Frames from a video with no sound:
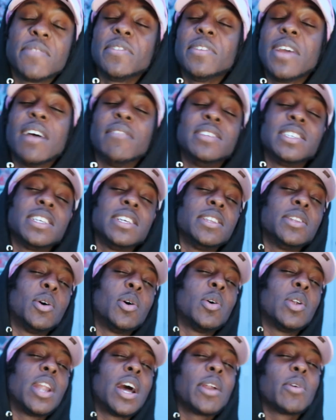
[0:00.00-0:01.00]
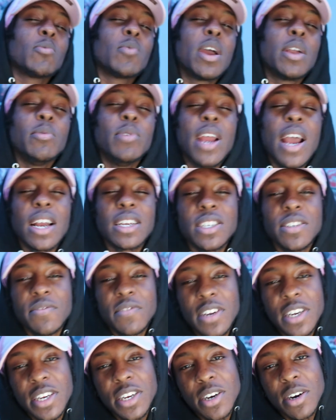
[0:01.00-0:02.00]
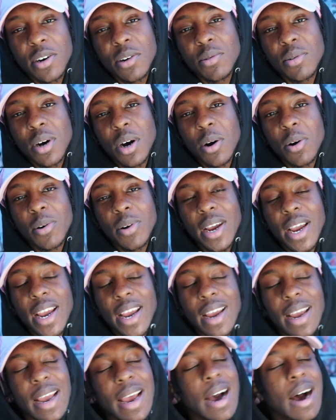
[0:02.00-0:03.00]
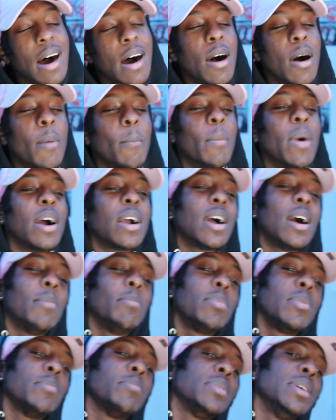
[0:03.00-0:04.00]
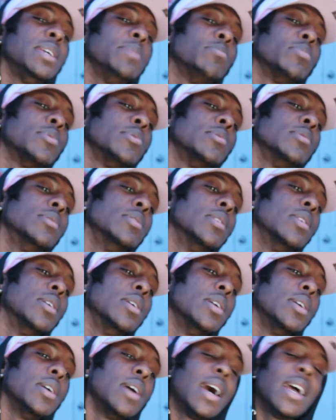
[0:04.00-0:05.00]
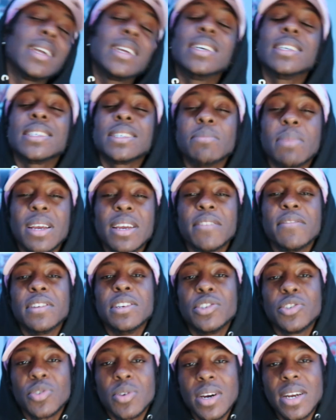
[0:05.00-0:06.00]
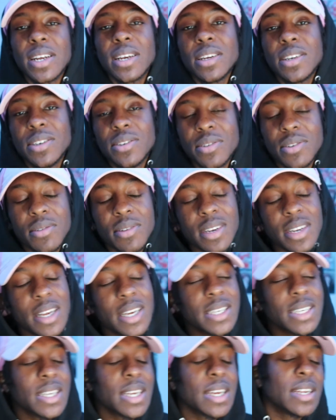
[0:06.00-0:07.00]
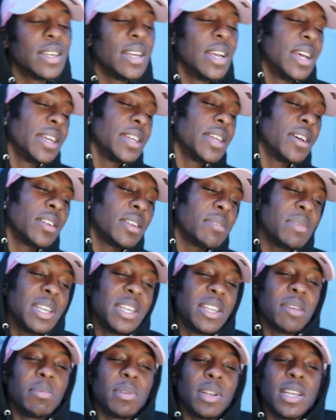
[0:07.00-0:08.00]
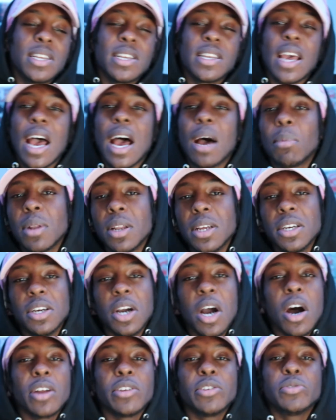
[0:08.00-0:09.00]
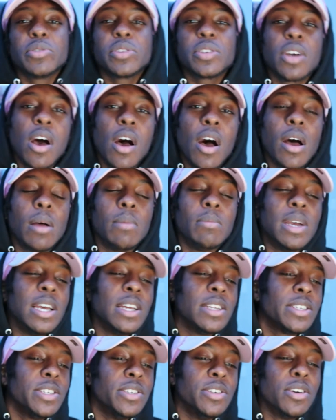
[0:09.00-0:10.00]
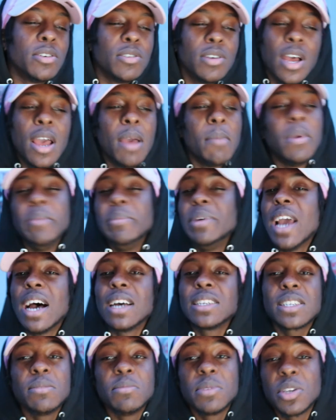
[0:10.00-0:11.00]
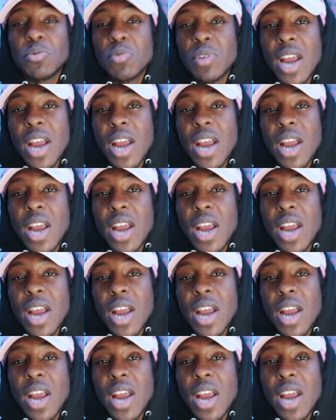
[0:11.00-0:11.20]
if you haven't seen the whole lot of Red reaction video, okay, a couple people I guess may have enjoyed it, you know, and they said, you know, let me dibble and dabble in Condeau's comments, you know, maybe ask him to